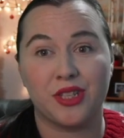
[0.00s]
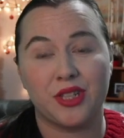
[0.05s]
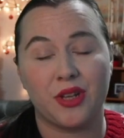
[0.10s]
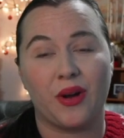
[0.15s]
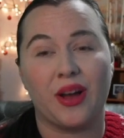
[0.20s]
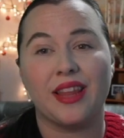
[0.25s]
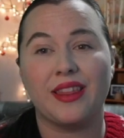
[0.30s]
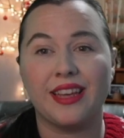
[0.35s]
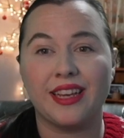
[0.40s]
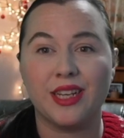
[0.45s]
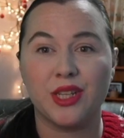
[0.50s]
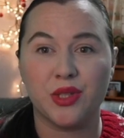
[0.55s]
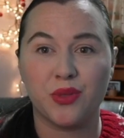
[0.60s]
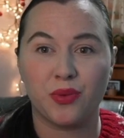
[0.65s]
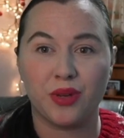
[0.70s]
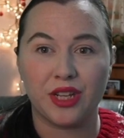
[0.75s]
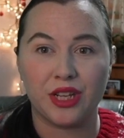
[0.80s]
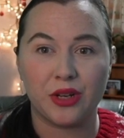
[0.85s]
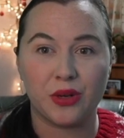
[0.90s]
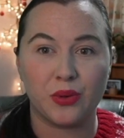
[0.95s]
So I think
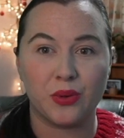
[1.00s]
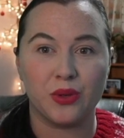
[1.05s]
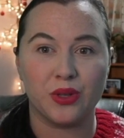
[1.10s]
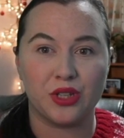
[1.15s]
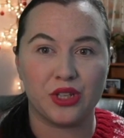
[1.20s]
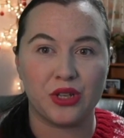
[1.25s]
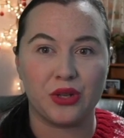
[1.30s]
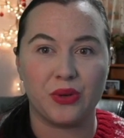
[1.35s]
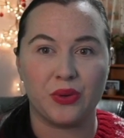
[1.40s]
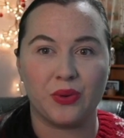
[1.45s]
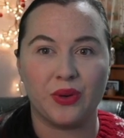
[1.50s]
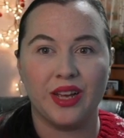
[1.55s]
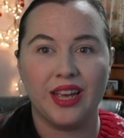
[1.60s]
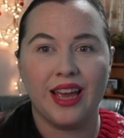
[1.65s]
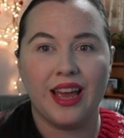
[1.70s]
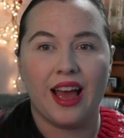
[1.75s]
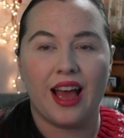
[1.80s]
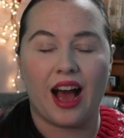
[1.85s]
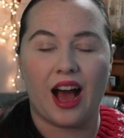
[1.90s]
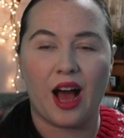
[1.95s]
it's really cool to
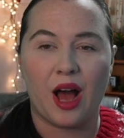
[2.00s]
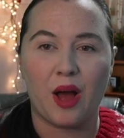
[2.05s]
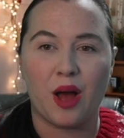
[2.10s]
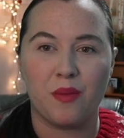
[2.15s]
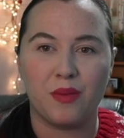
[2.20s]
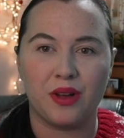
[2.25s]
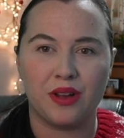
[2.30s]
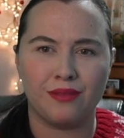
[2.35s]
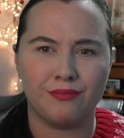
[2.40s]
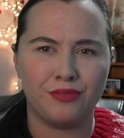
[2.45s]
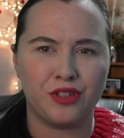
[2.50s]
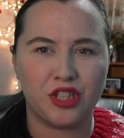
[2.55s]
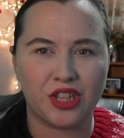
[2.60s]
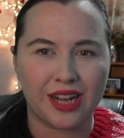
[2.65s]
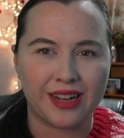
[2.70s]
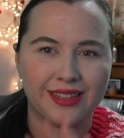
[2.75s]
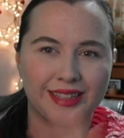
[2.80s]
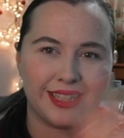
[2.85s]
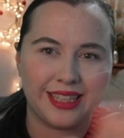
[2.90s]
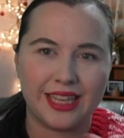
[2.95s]
um,
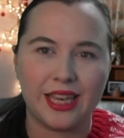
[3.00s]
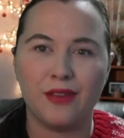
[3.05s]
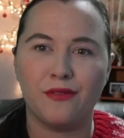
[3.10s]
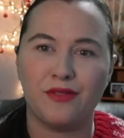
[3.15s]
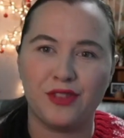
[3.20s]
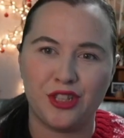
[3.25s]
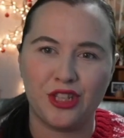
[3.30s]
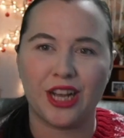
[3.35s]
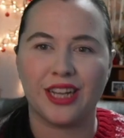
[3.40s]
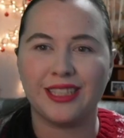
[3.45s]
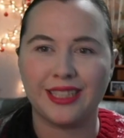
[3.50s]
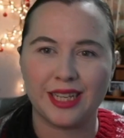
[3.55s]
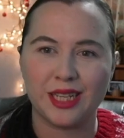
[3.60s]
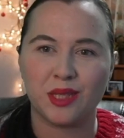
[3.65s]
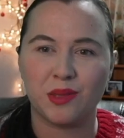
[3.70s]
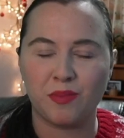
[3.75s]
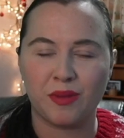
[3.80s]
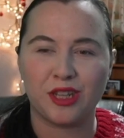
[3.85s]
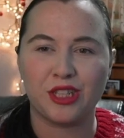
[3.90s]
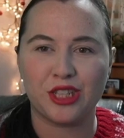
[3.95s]
just give just
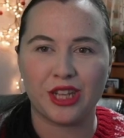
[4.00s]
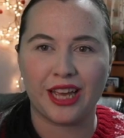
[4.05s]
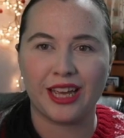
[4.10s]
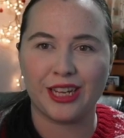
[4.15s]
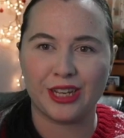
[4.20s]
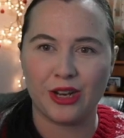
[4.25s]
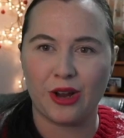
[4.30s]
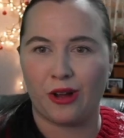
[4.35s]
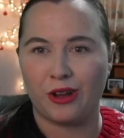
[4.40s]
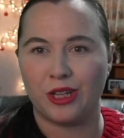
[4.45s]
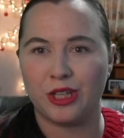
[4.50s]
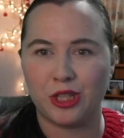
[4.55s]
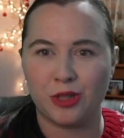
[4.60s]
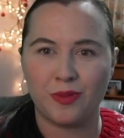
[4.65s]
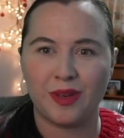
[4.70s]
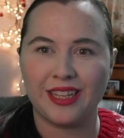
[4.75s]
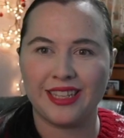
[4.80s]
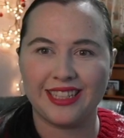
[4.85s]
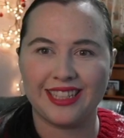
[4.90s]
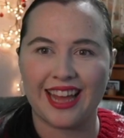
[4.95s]
as much
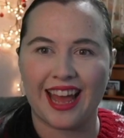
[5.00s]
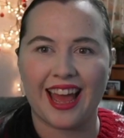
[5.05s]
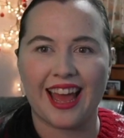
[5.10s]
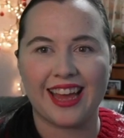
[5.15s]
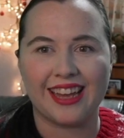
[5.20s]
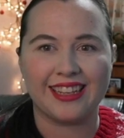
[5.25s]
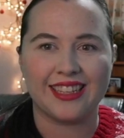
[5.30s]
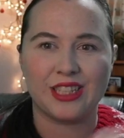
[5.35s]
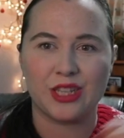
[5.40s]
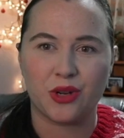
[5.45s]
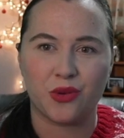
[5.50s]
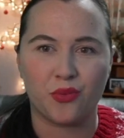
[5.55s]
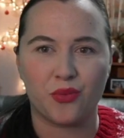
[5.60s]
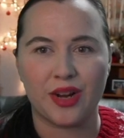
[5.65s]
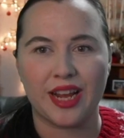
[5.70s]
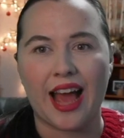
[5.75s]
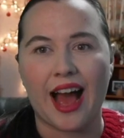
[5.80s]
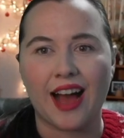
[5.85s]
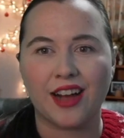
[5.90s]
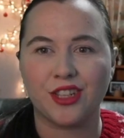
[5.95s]
acknowledgement and
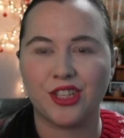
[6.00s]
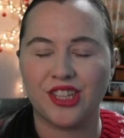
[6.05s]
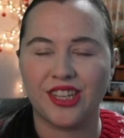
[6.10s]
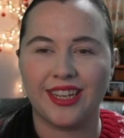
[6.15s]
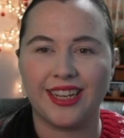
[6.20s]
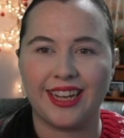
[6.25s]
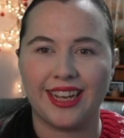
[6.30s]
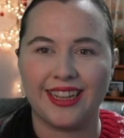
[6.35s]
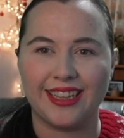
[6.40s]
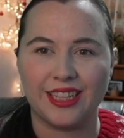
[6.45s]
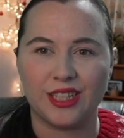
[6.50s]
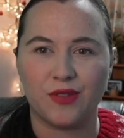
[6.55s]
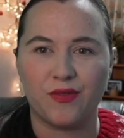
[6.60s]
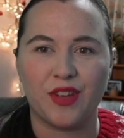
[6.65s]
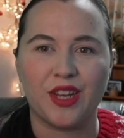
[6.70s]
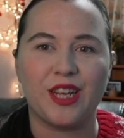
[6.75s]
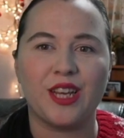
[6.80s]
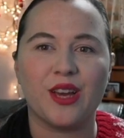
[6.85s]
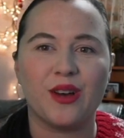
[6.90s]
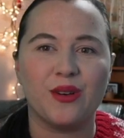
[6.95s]
reaction in this
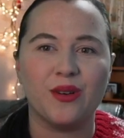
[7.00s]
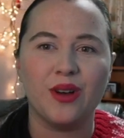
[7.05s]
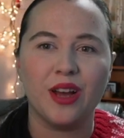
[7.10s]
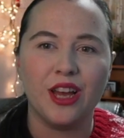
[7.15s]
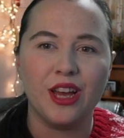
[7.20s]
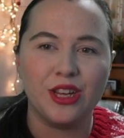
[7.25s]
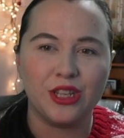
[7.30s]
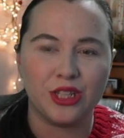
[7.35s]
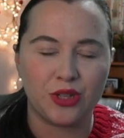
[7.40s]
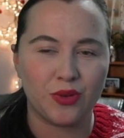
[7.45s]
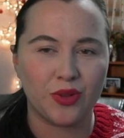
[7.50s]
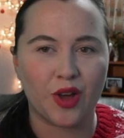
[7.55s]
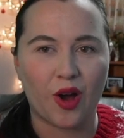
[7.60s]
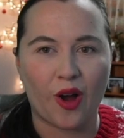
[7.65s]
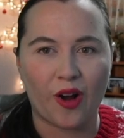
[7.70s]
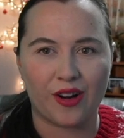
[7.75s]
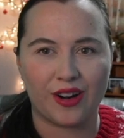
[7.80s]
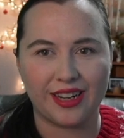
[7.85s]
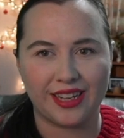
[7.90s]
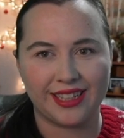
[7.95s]
video to the
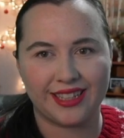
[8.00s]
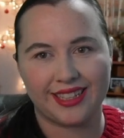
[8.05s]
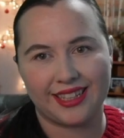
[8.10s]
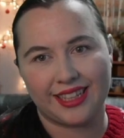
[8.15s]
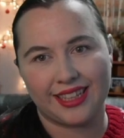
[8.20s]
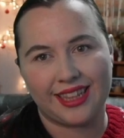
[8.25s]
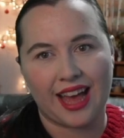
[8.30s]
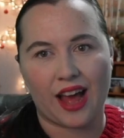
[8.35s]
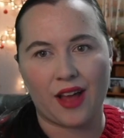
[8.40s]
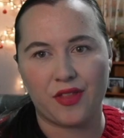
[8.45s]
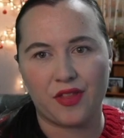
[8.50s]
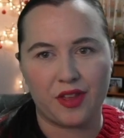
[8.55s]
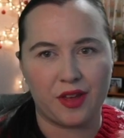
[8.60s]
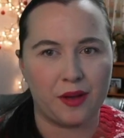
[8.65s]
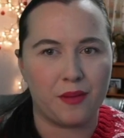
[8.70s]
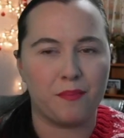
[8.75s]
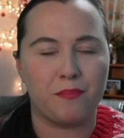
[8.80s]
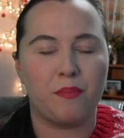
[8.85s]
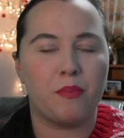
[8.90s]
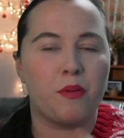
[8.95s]
artists that
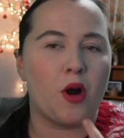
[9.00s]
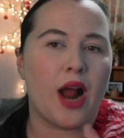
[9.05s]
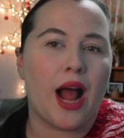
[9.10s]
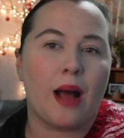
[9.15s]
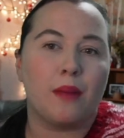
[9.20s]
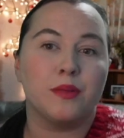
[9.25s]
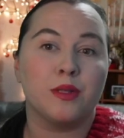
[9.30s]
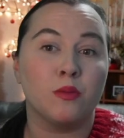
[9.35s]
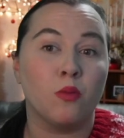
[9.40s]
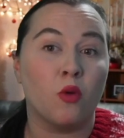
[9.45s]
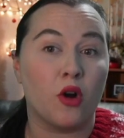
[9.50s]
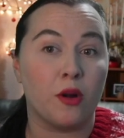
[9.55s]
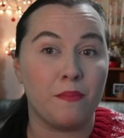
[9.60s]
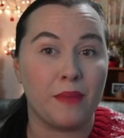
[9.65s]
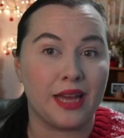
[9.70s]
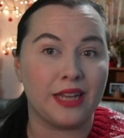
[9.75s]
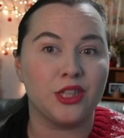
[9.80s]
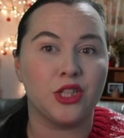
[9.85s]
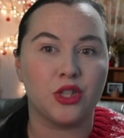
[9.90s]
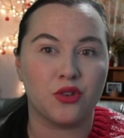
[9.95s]
the perhaps more
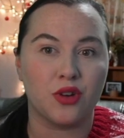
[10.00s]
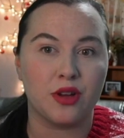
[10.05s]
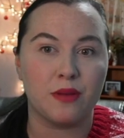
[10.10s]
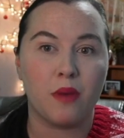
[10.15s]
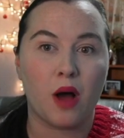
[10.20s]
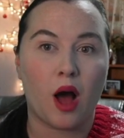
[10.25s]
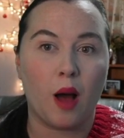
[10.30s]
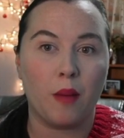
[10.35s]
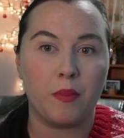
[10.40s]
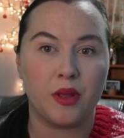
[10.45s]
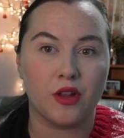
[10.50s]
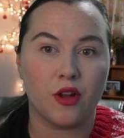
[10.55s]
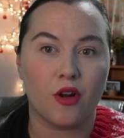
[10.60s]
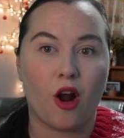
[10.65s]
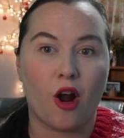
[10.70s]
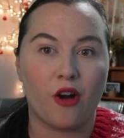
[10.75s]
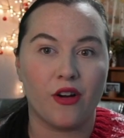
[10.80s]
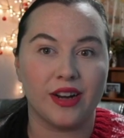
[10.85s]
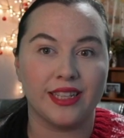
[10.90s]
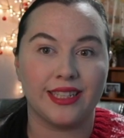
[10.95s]
mainstream
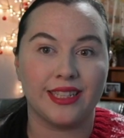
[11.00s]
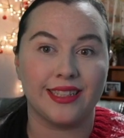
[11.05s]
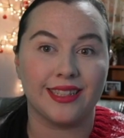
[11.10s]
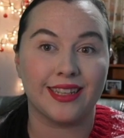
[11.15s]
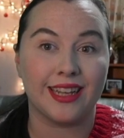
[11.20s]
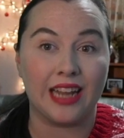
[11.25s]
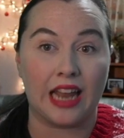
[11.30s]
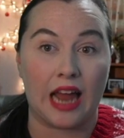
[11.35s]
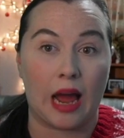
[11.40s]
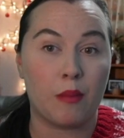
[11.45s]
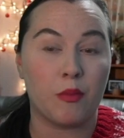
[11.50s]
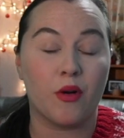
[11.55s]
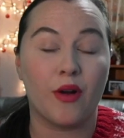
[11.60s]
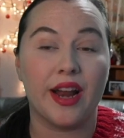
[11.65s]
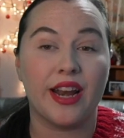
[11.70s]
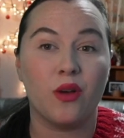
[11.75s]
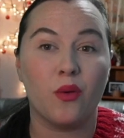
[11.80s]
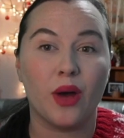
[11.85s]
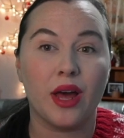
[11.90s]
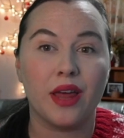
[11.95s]
popular artist is
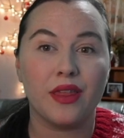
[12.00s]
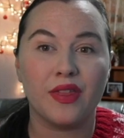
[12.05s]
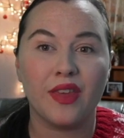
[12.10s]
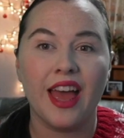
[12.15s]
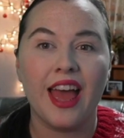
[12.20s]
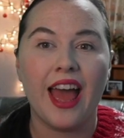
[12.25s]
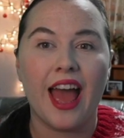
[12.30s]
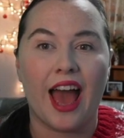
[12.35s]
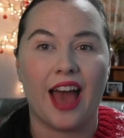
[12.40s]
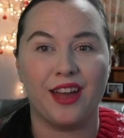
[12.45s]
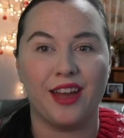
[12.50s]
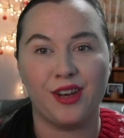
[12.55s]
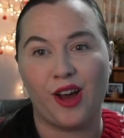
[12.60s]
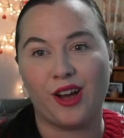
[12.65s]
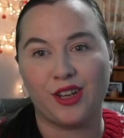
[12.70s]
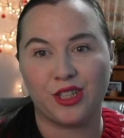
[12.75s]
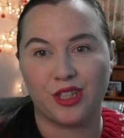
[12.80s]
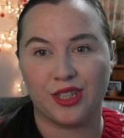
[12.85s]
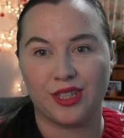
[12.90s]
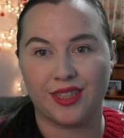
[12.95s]
collaborating with and
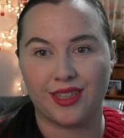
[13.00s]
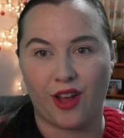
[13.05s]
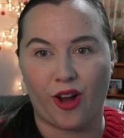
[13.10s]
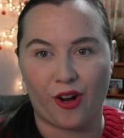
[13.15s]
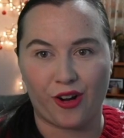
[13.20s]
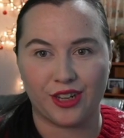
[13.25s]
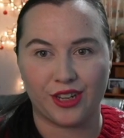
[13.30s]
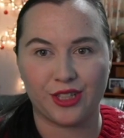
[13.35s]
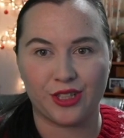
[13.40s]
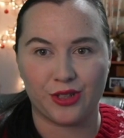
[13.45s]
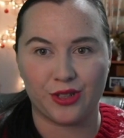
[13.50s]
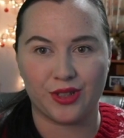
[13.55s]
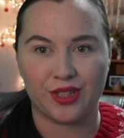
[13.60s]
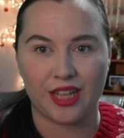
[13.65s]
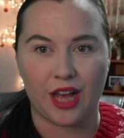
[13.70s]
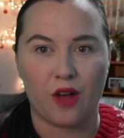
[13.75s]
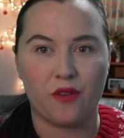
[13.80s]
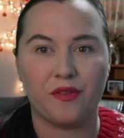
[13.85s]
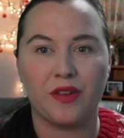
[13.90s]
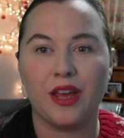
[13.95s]
not just the artist
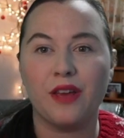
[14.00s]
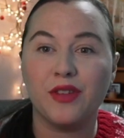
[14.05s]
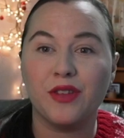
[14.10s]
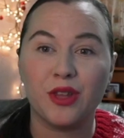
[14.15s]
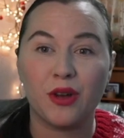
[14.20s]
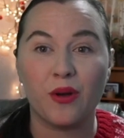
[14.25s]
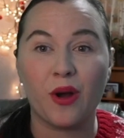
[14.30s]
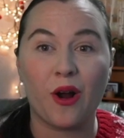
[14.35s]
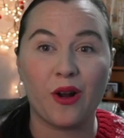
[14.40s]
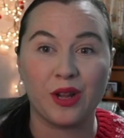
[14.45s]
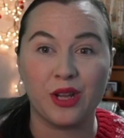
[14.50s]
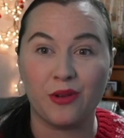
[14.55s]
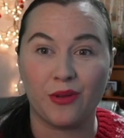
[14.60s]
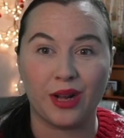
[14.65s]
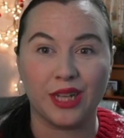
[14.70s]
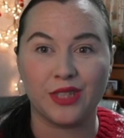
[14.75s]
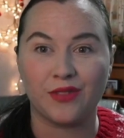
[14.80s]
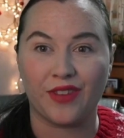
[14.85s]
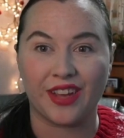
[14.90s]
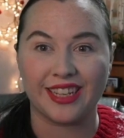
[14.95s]
herself, even though Carly
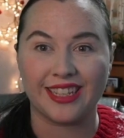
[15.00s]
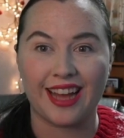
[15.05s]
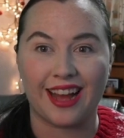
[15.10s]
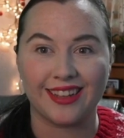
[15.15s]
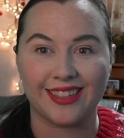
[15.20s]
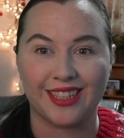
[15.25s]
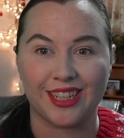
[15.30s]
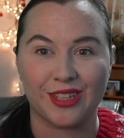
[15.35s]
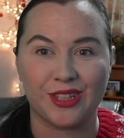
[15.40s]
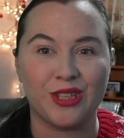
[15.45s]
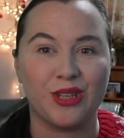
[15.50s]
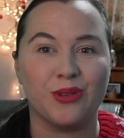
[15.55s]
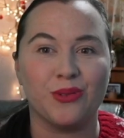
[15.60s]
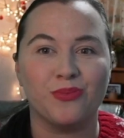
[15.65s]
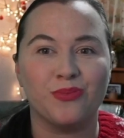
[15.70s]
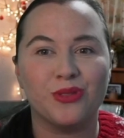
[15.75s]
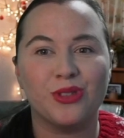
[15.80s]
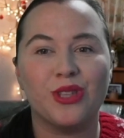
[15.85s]
Rae's fantastic too.